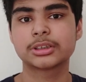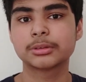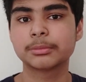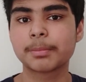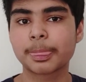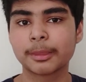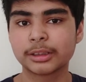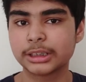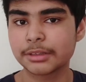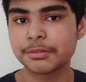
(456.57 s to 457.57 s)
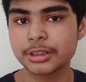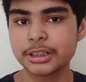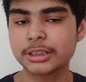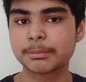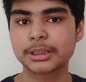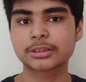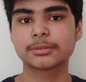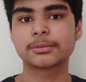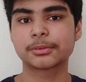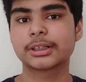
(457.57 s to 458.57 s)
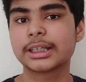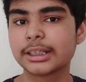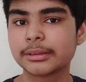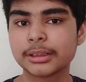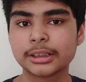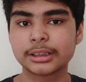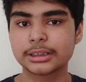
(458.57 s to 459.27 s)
So definitely the Pixel 4a